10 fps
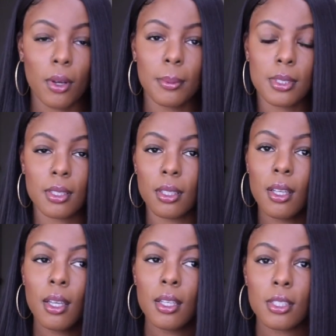Grip to
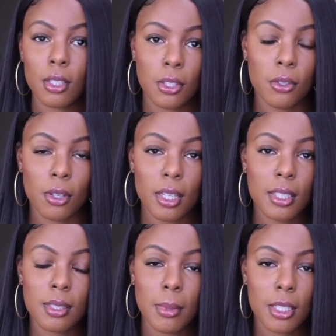secure
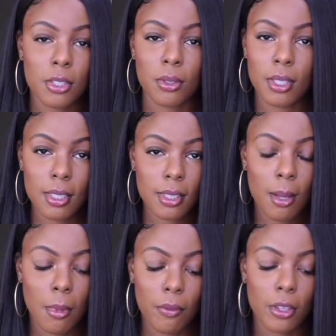it, to make sure it doesn't
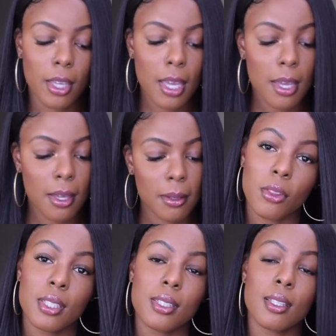come off your head. So
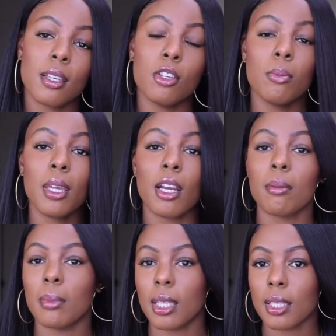this is a human hair
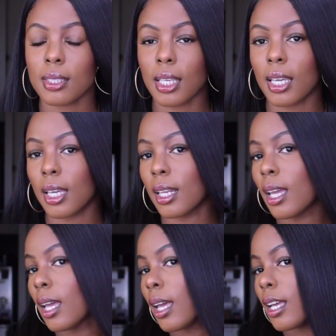mix, and
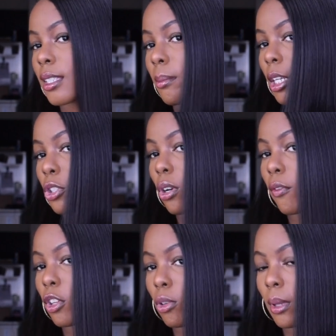it's a mixture of
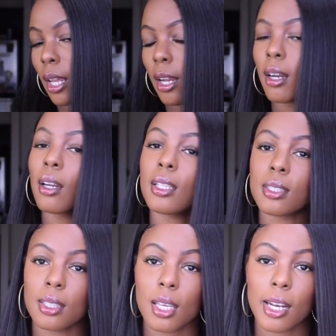human hair and
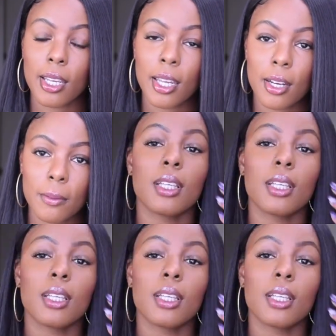synthetic hair.